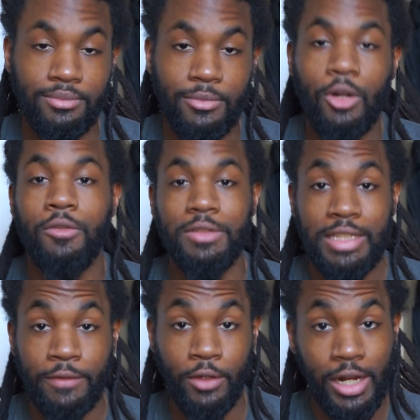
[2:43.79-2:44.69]
hopefully
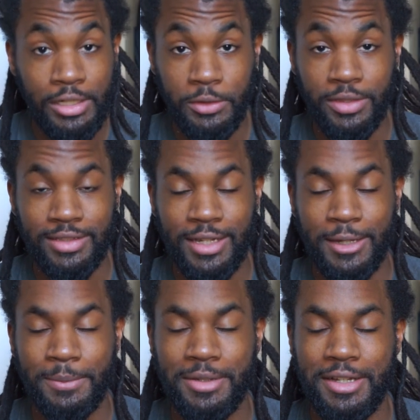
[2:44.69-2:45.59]
give you audio this
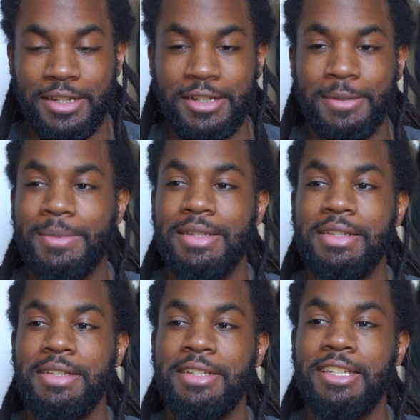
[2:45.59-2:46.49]
time, um,
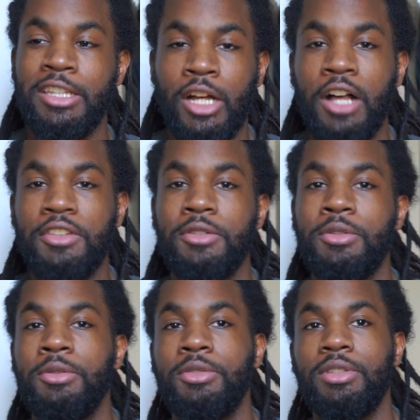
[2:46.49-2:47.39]
then
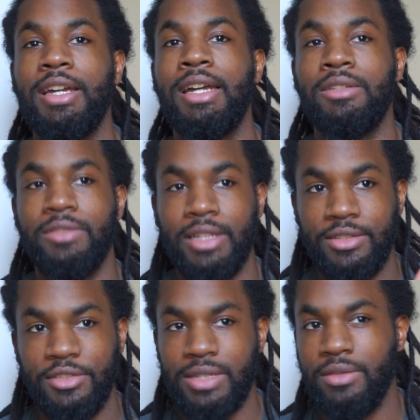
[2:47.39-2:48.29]
also to kind of like
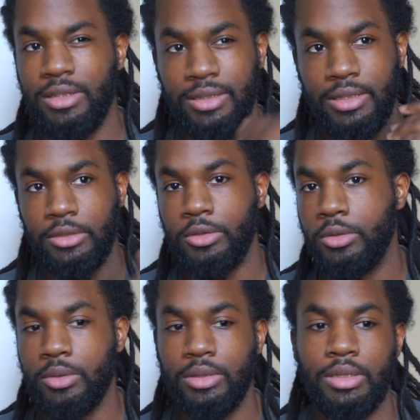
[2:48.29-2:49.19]
just give a, a
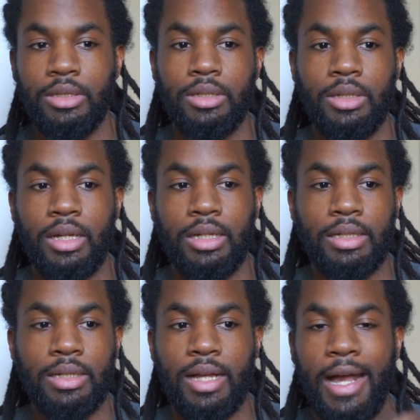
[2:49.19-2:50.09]
little uh,
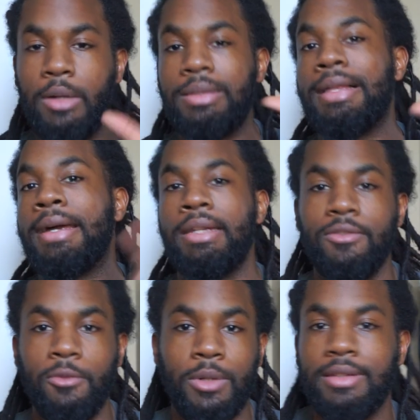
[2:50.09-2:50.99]
outline
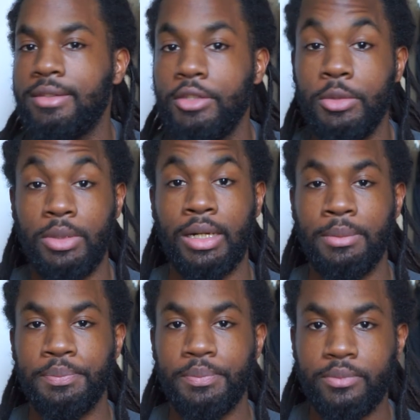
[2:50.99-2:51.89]
of what's to
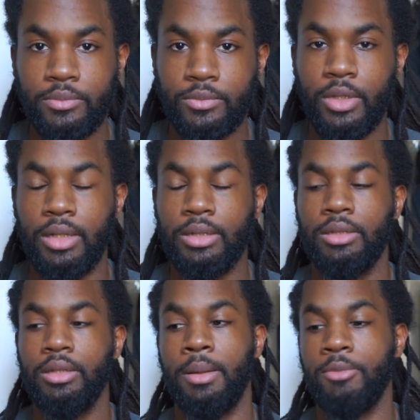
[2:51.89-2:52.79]
come.
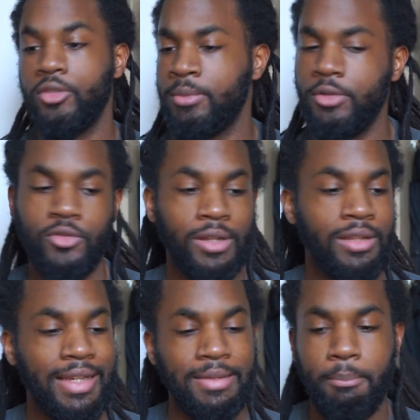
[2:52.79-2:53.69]
I'm, I'm still trying to
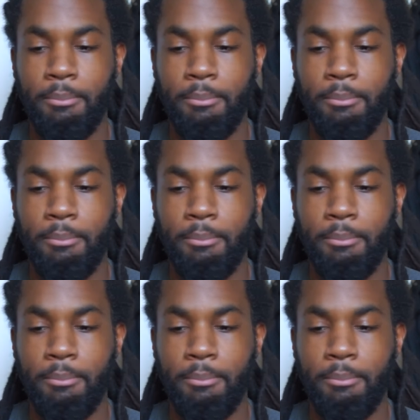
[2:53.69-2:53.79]
like